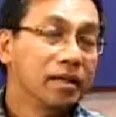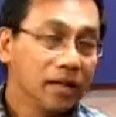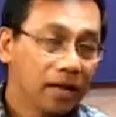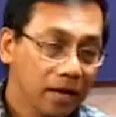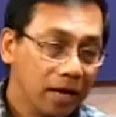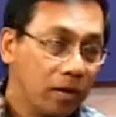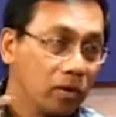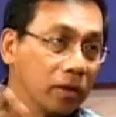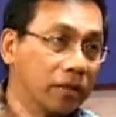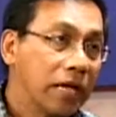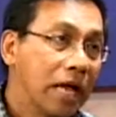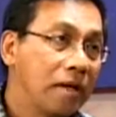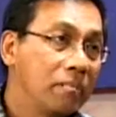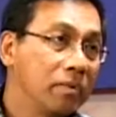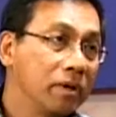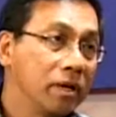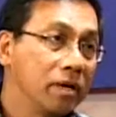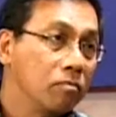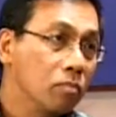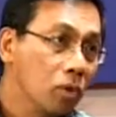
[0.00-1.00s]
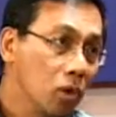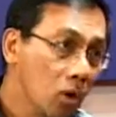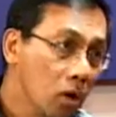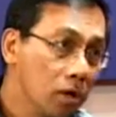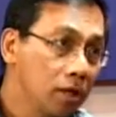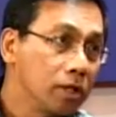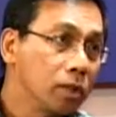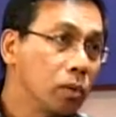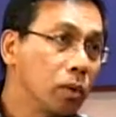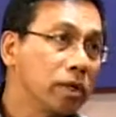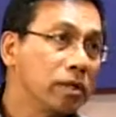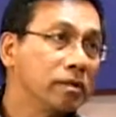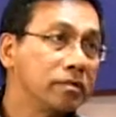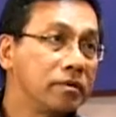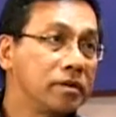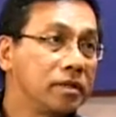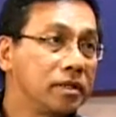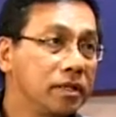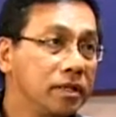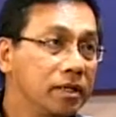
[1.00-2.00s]
Like what happened in Bohol in
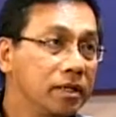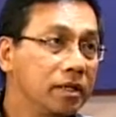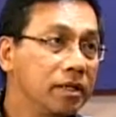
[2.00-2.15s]
2013.